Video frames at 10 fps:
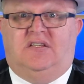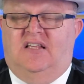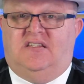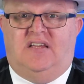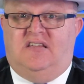
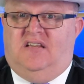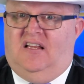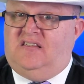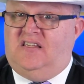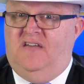test it.
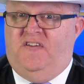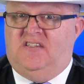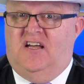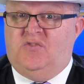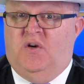Let's see if it
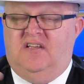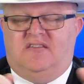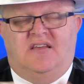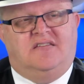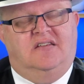does what it
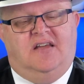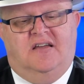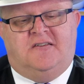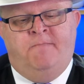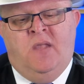says it
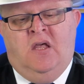does.